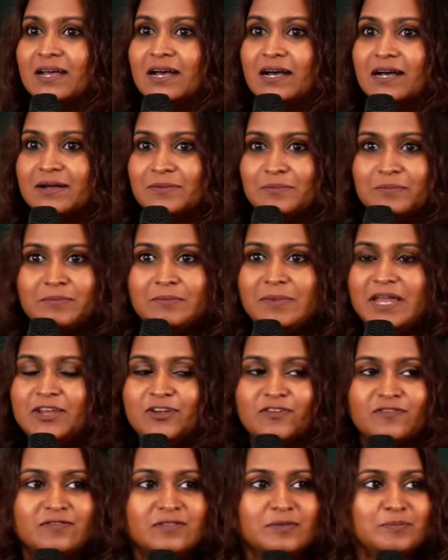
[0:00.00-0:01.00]
Um,
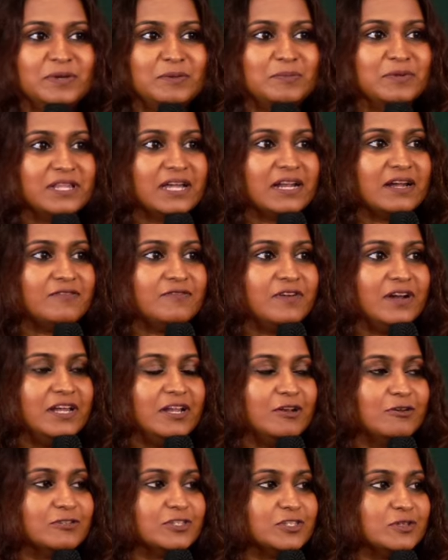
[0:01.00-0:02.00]
many of the people that are very
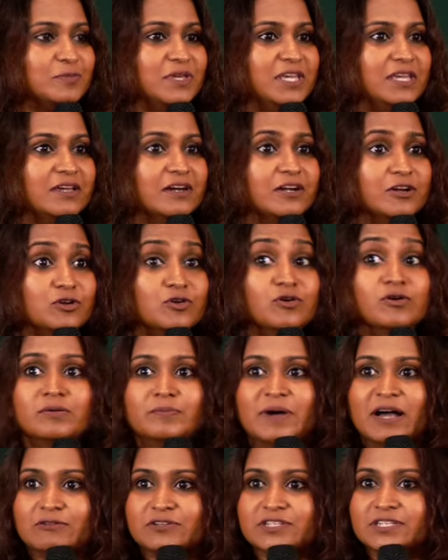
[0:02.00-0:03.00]
close to me here know
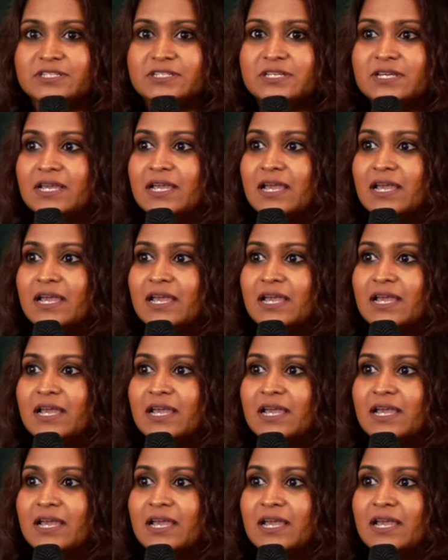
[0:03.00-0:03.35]
about it.